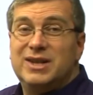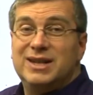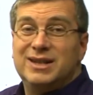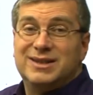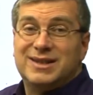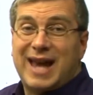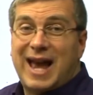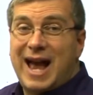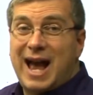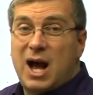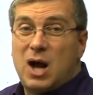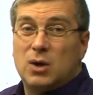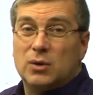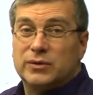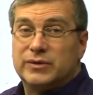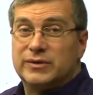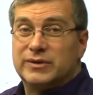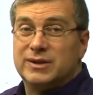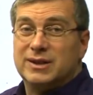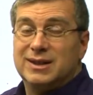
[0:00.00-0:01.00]
this
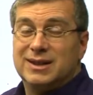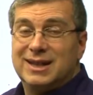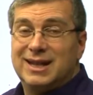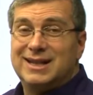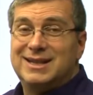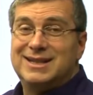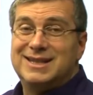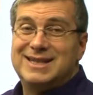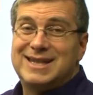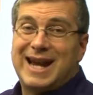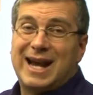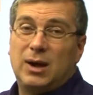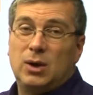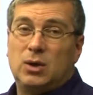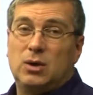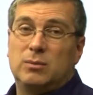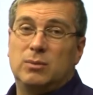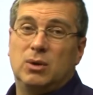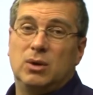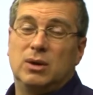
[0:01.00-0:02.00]
house. That's
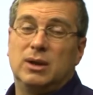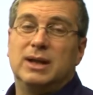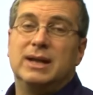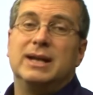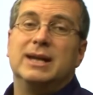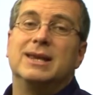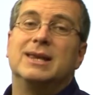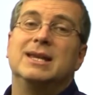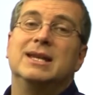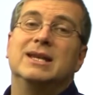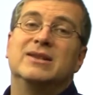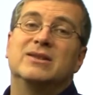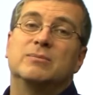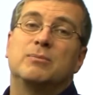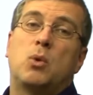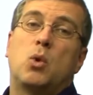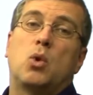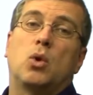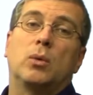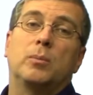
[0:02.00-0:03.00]
terrible. These
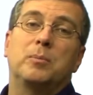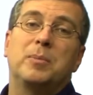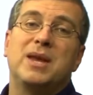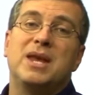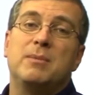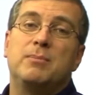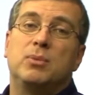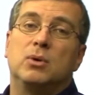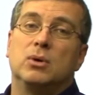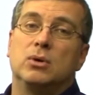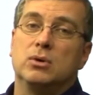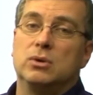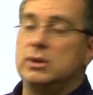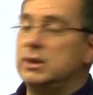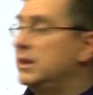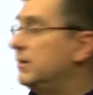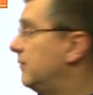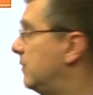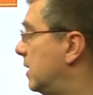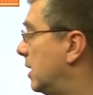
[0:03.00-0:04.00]
poor people who
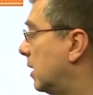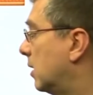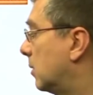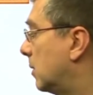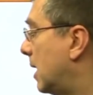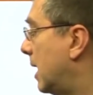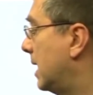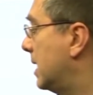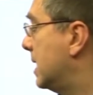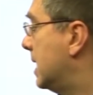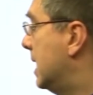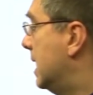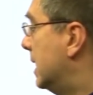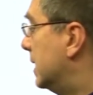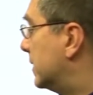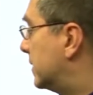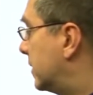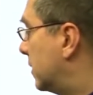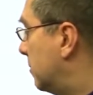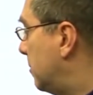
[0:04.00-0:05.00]
lived there, right?
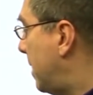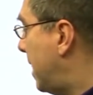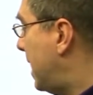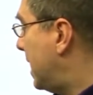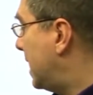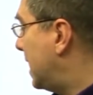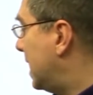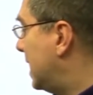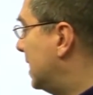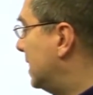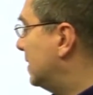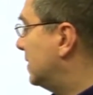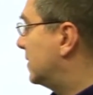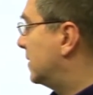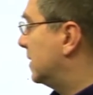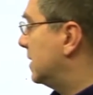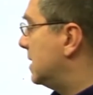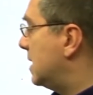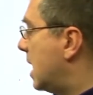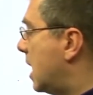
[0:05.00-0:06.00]
To make
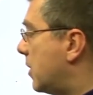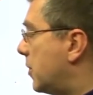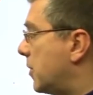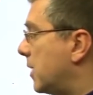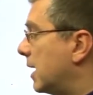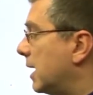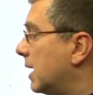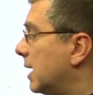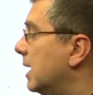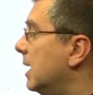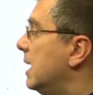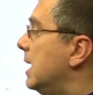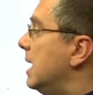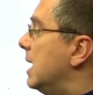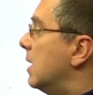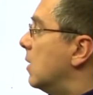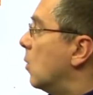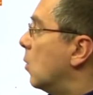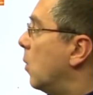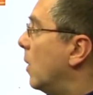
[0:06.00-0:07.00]
into nothing,
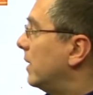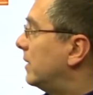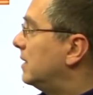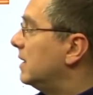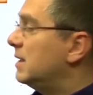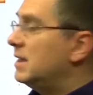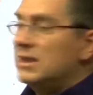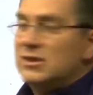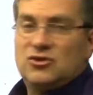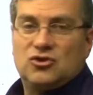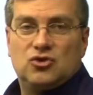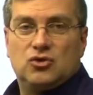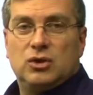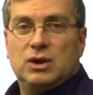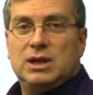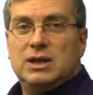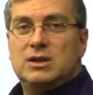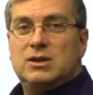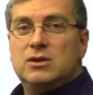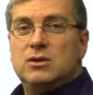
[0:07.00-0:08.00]
what did this
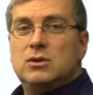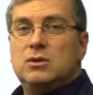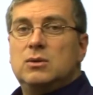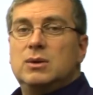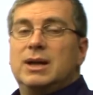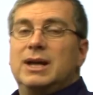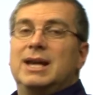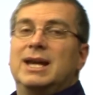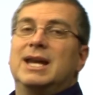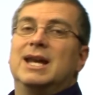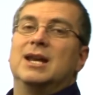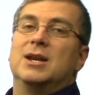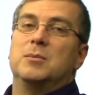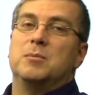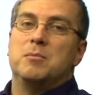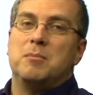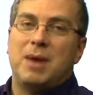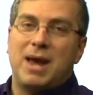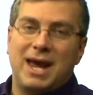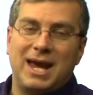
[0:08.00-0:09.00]
tree do? It
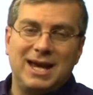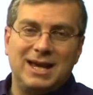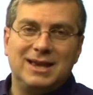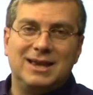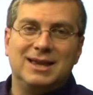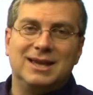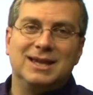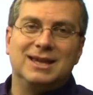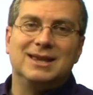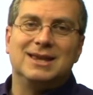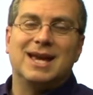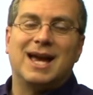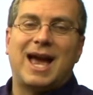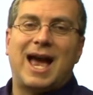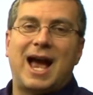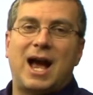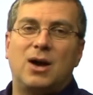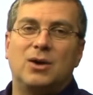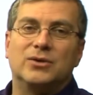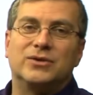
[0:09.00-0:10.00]
made the
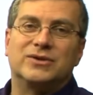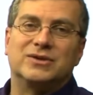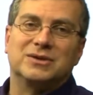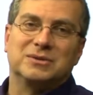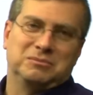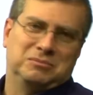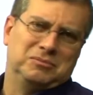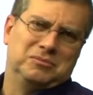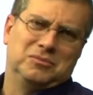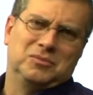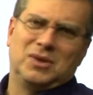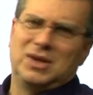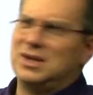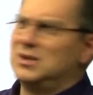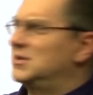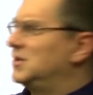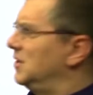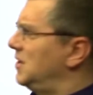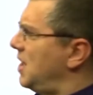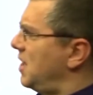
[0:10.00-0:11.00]
house
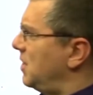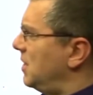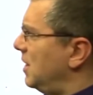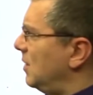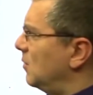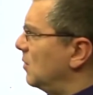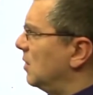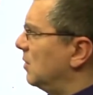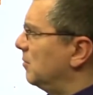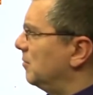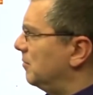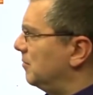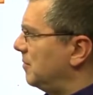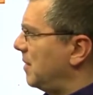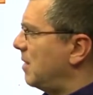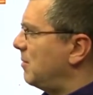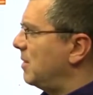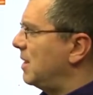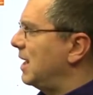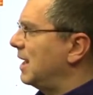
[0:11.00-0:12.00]
into nothing. Well,
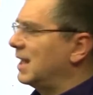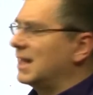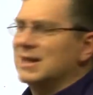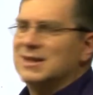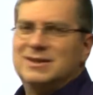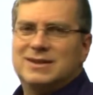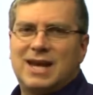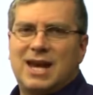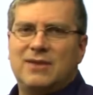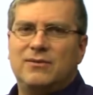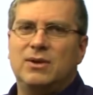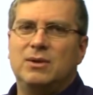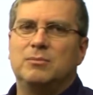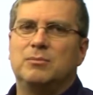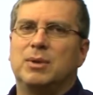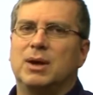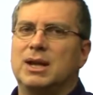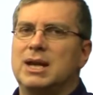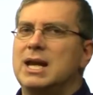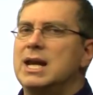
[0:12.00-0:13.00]
maybe they can save
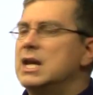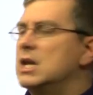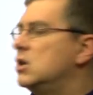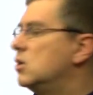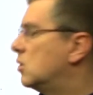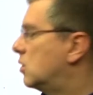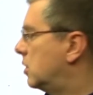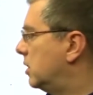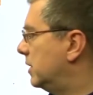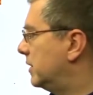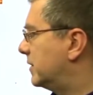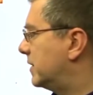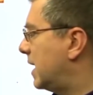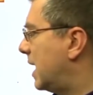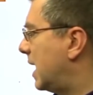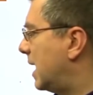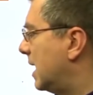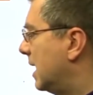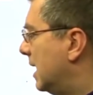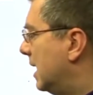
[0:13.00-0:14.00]
it, but you could
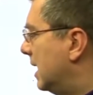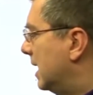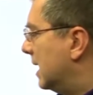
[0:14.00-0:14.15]
say